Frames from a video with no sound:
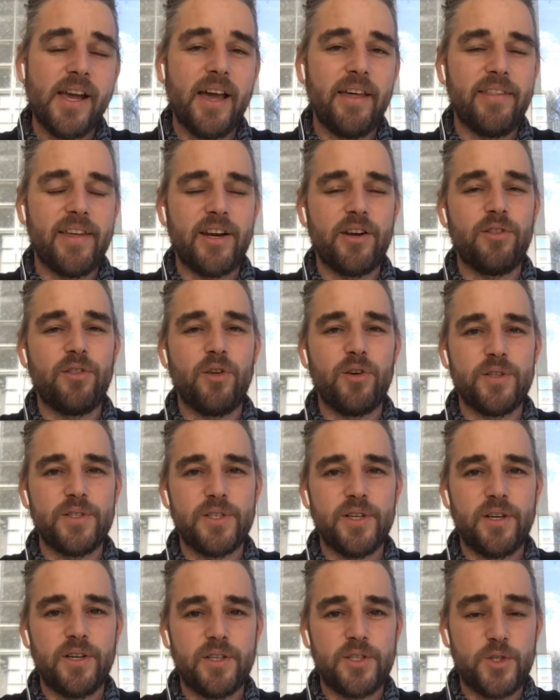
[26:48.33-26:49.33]
And those
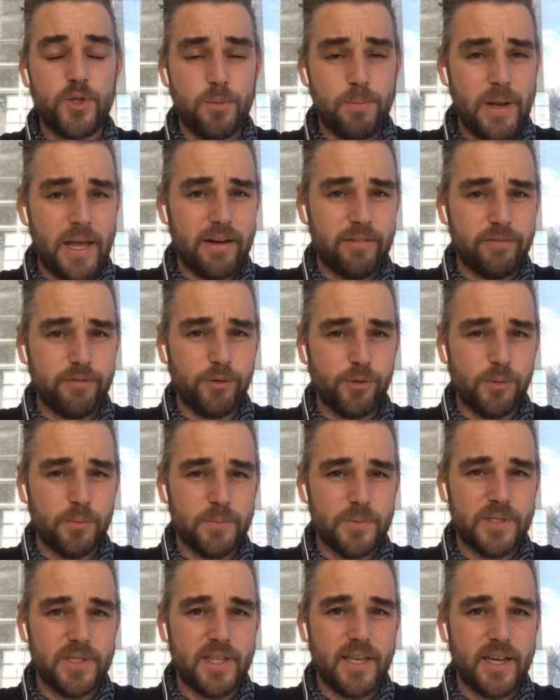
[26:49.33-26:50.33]
are two
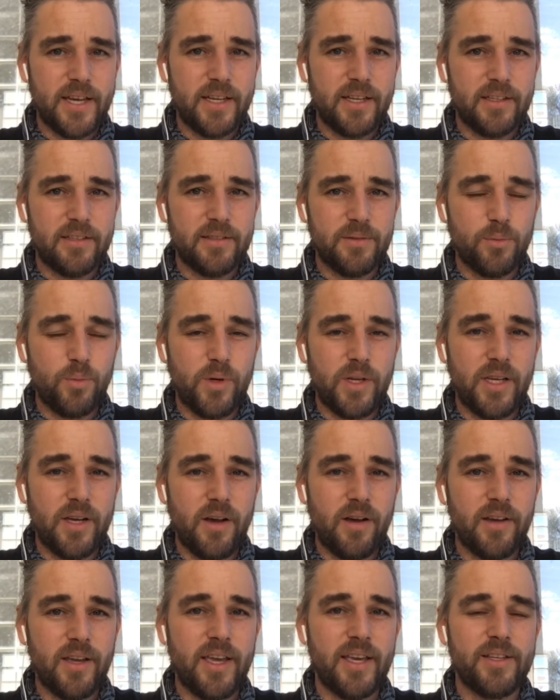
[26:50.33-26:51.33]
platforms that we
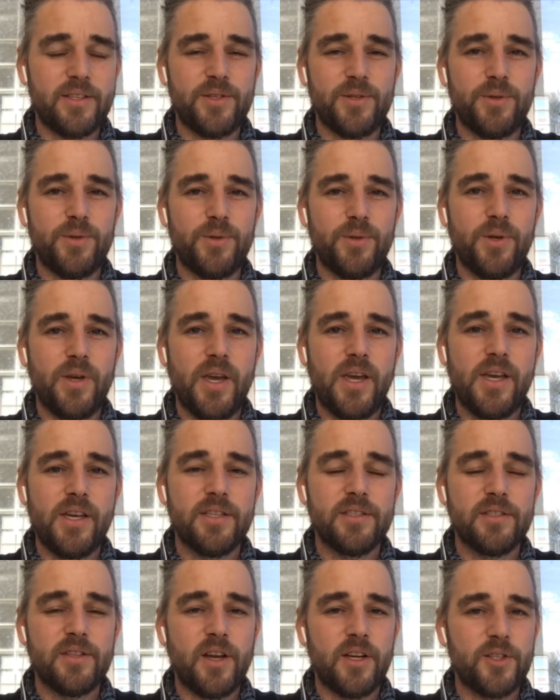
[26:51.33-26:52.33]
are going to
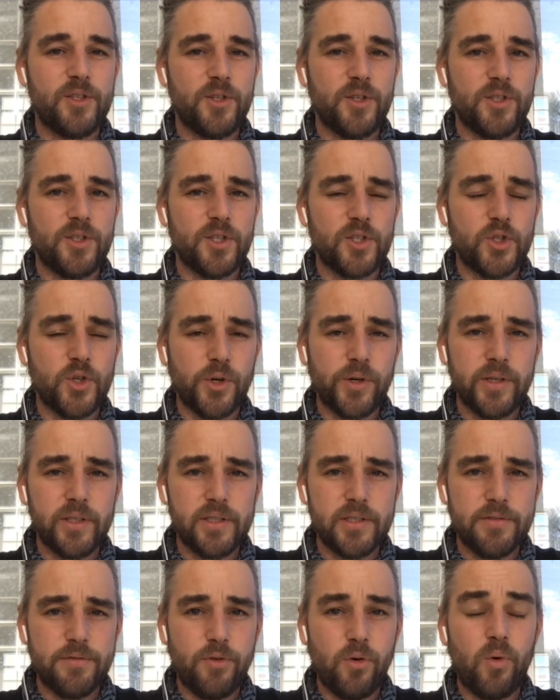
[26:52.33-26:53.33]
start doing
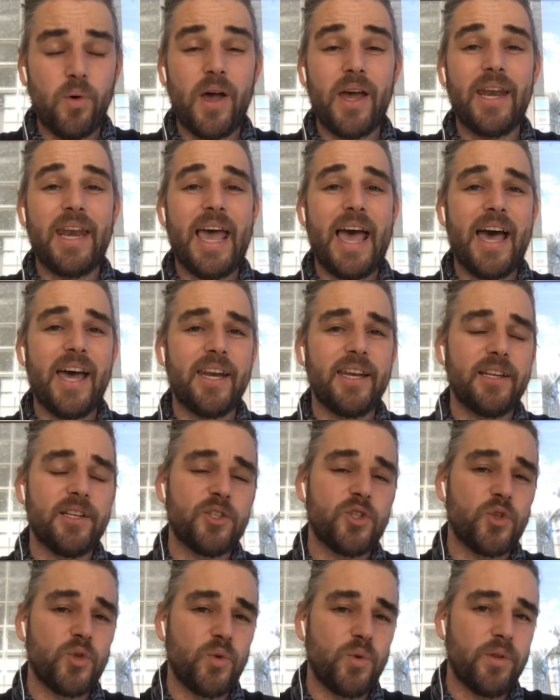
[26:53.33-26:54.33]
tutorials for and
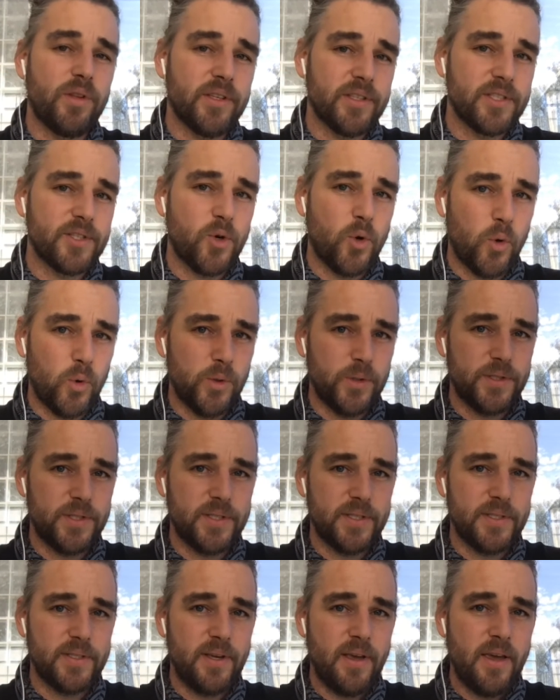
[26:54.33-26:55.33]
adding to this
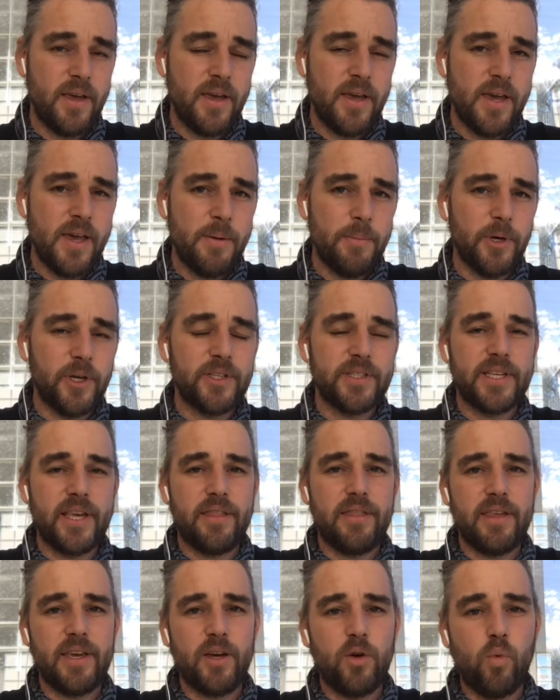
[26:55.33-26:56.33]
course. Because I
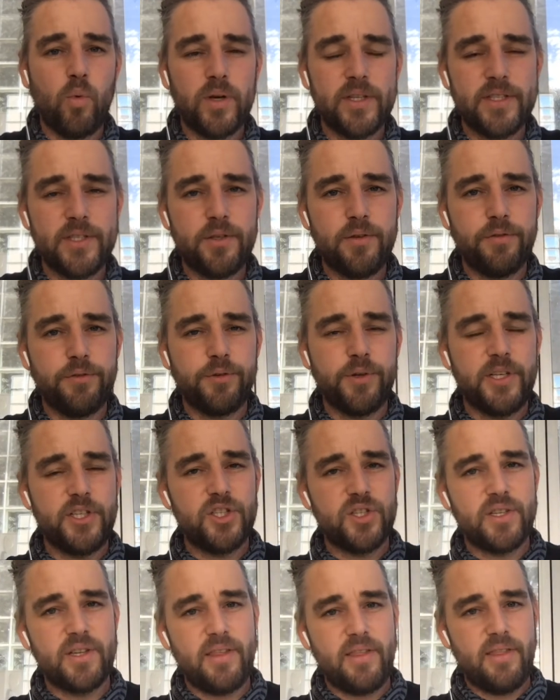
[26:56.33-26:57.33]
think once you've
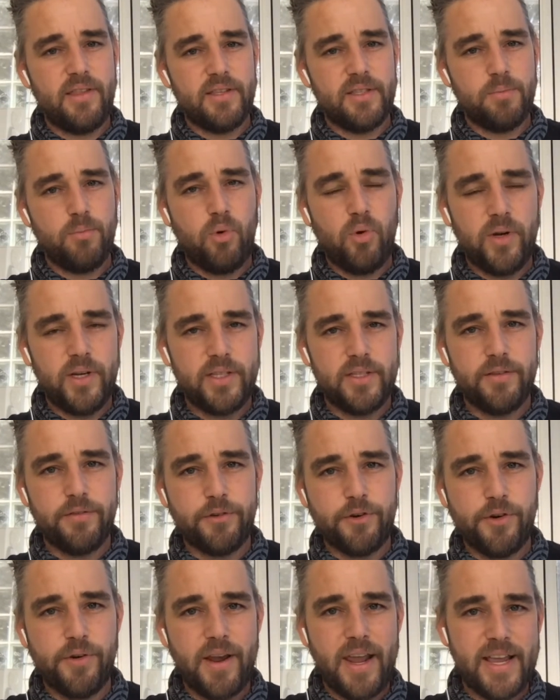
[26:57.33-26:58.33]
reached this point
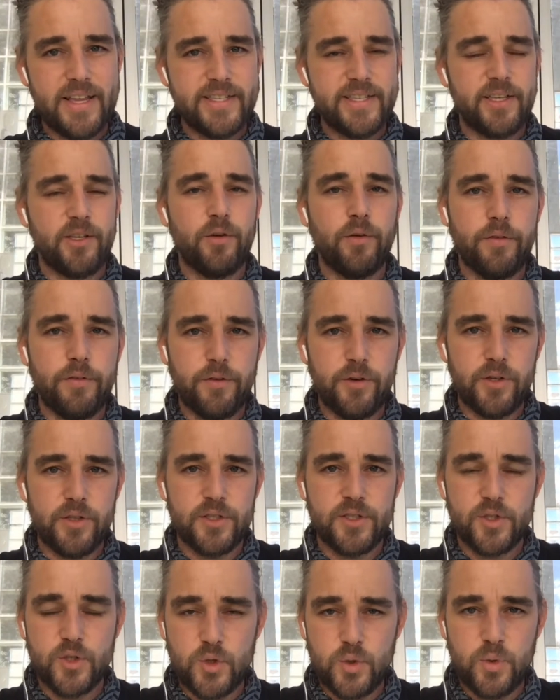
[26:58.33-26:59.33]
of creating your
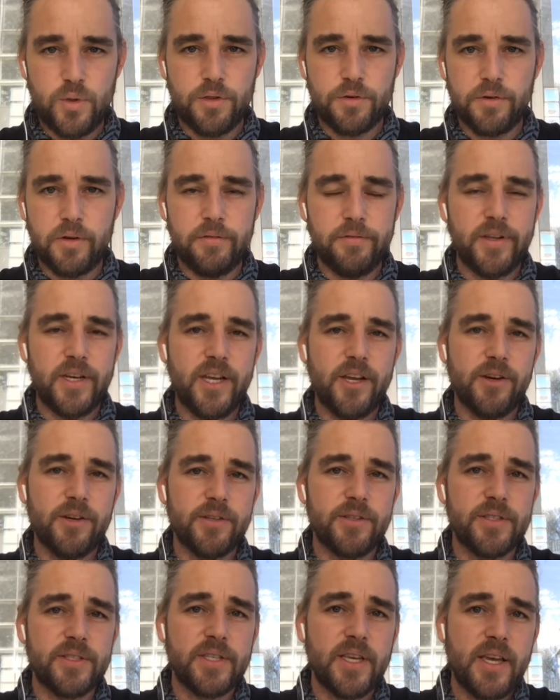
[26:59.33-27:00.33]
first 2-3
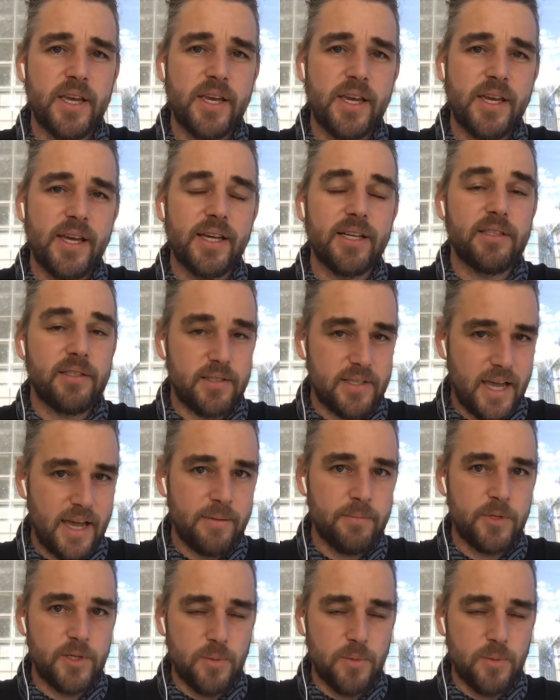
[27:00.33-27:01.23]
videos, it's time